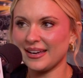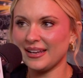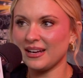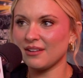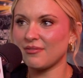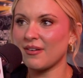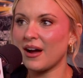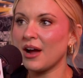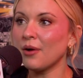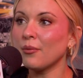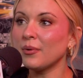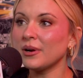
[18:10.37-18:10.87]
And
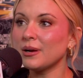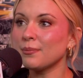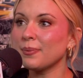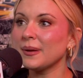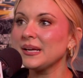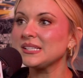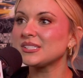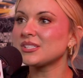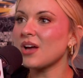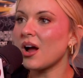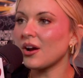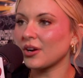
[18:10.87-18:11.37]
if I want to
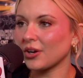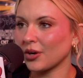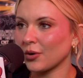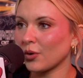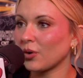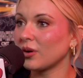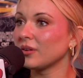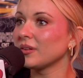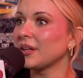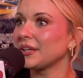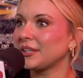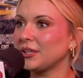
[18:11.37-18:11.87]
play soccer,
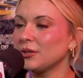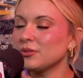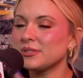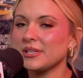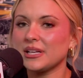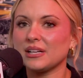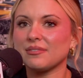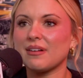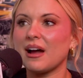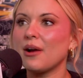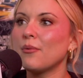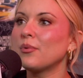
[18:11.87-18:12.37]
or like you
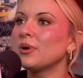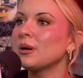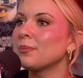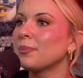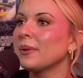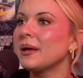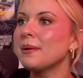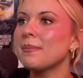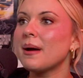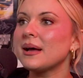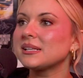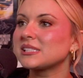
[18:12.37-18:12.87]
said, if I want to
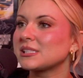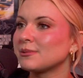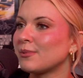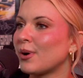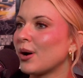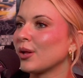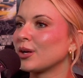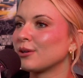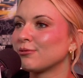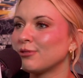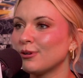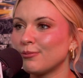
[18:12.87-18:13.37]
play
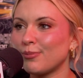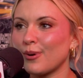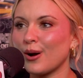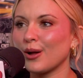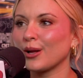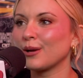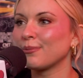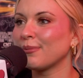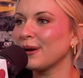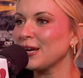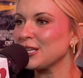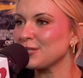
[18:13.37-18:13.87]
basketball or
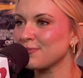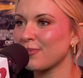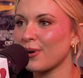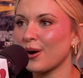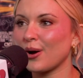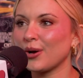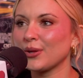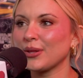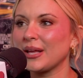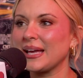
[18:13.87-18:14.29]
football or baseball,